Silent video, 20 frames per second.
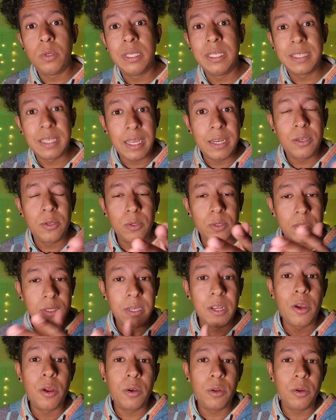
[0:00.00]
decide to
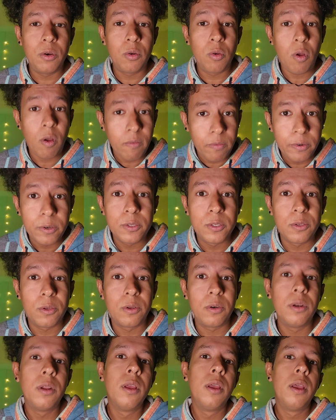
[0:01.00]
stay on your comfort
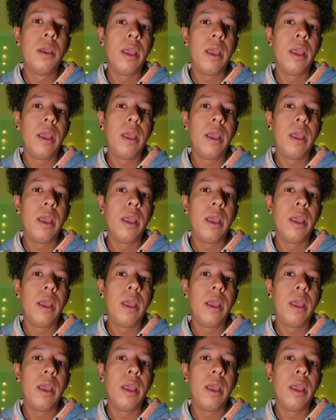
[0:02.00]
zone